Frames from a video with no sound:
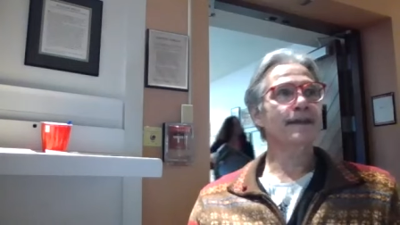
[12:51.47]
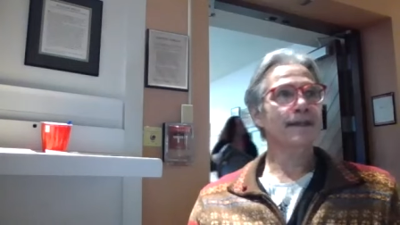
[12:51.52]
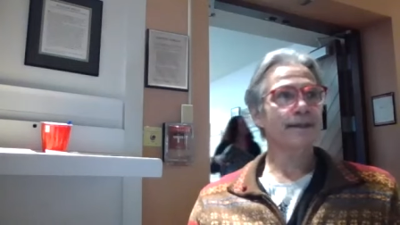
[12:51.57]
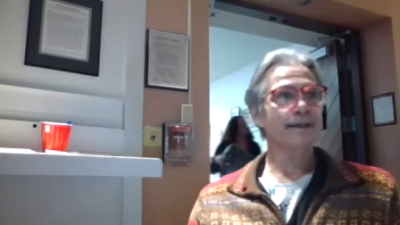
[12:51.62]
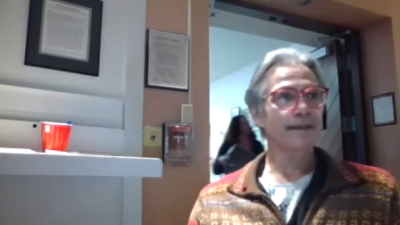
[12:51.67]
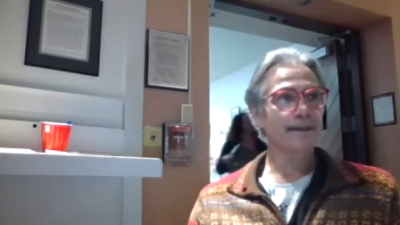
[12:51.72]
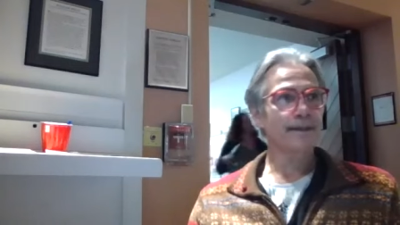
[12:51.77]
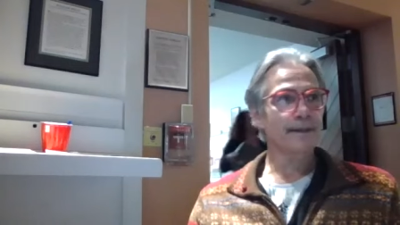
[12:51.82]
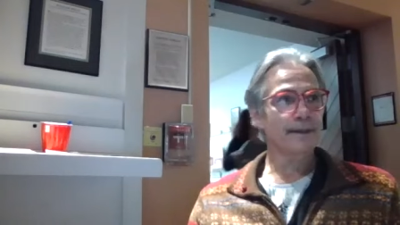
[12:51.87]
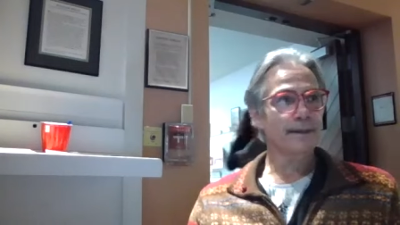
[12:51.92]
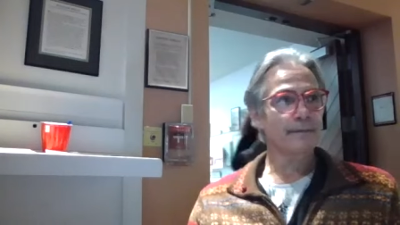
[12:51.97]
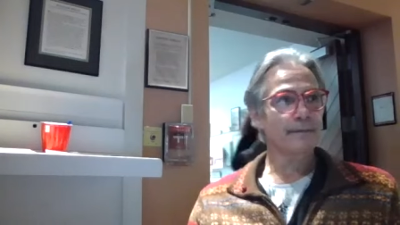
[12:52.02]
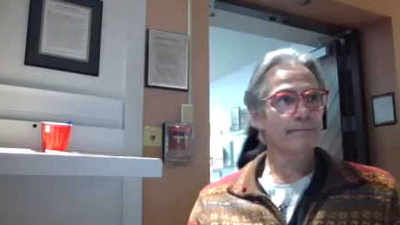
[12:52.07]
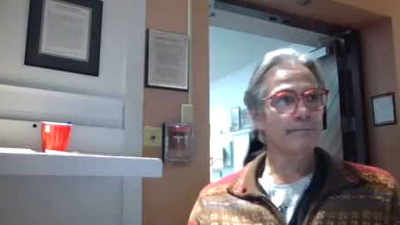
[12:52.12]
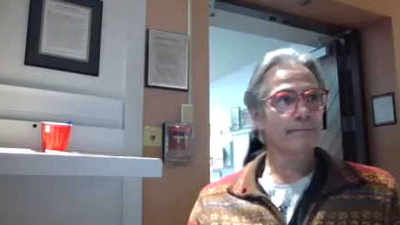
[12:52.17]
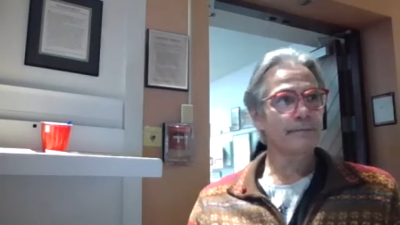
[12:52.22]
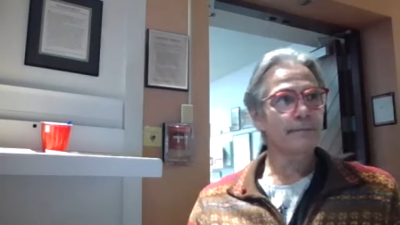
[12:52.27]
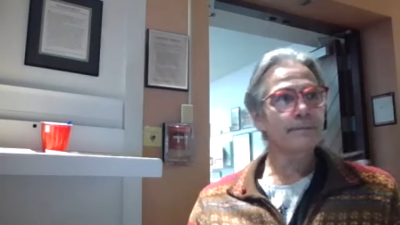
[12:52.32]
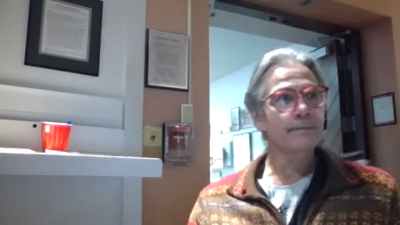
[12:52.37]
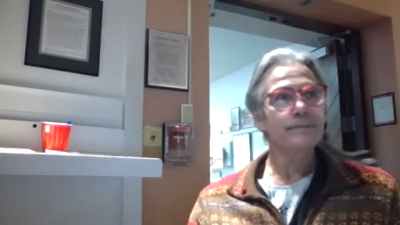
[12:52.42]
in
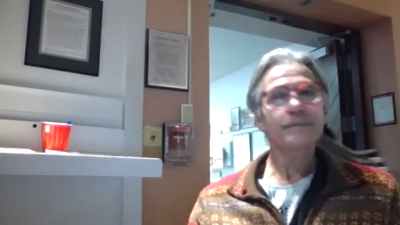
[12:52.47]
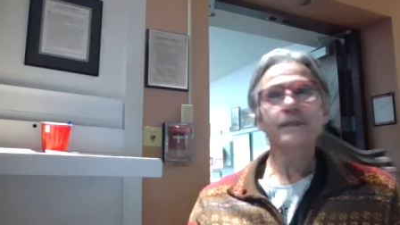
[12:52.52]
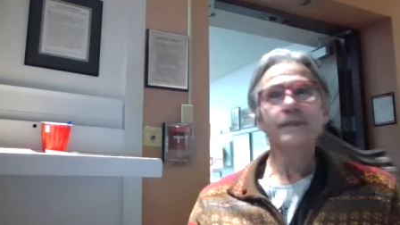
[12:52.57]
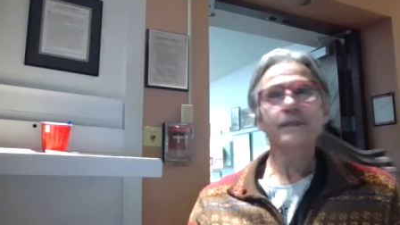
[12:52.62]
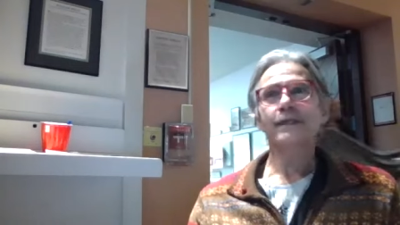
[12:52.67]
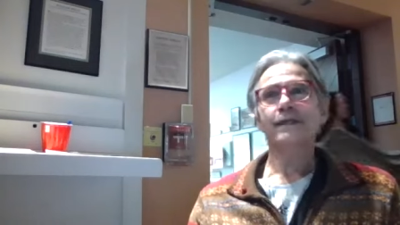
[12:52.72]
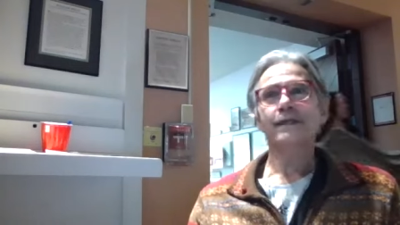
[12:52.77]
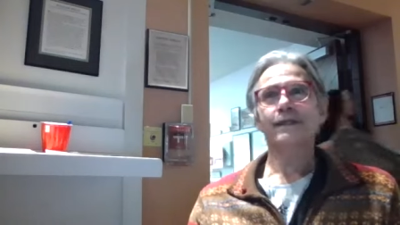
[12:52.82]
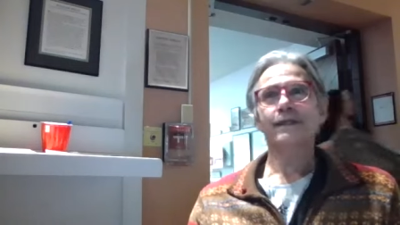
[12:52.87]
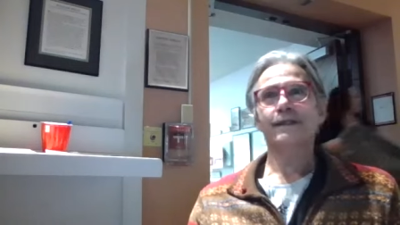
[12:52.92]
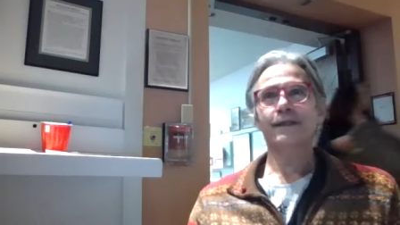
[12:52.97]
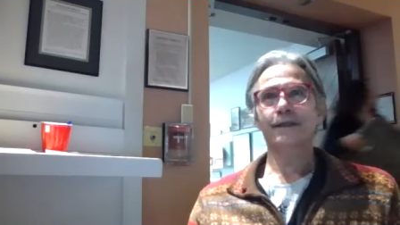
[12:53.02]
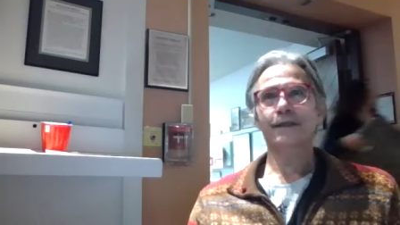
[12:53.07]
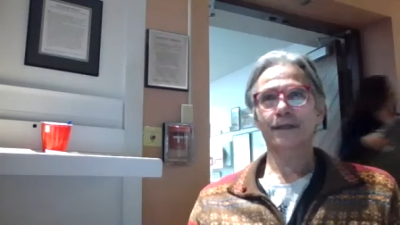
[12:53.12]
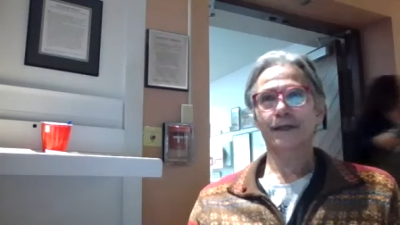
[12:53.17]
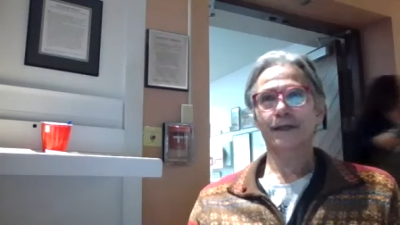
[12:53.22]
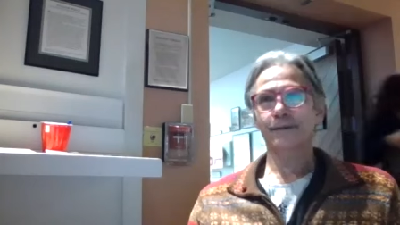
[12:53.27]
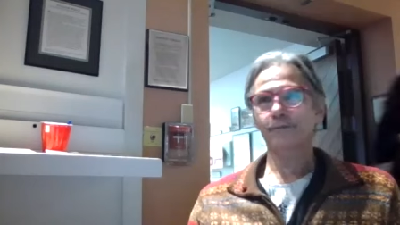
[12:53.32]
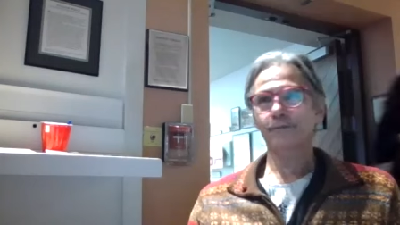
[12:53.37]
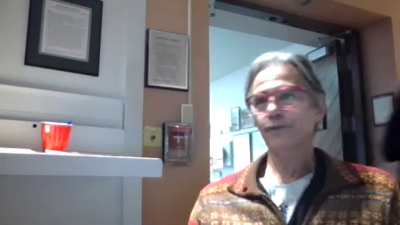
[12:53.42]
them. There,
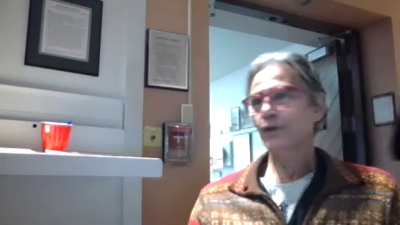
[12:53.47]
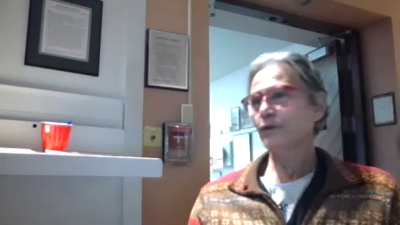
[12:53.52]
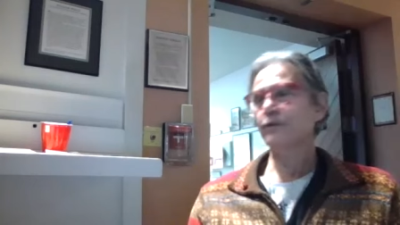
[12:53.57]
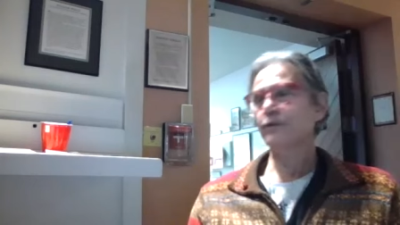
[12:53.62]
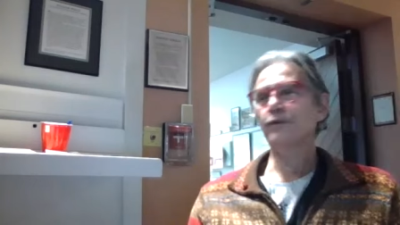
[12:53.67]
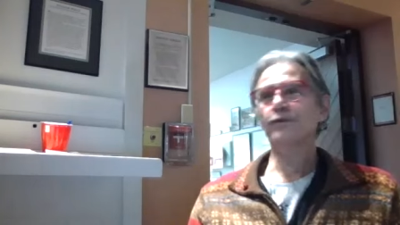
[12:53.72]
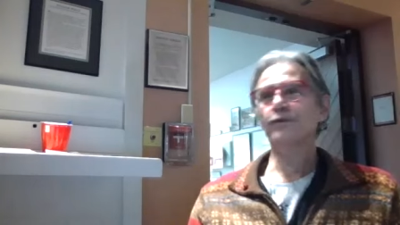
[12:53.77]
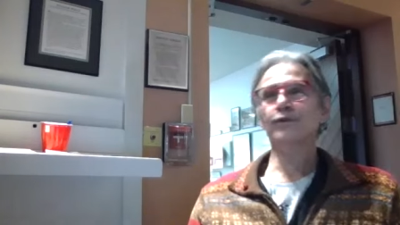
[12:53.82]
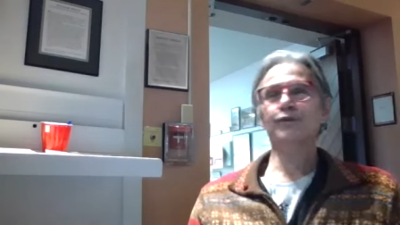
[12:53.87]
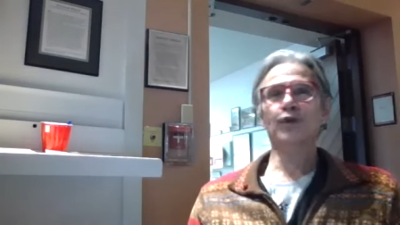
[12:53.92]
I,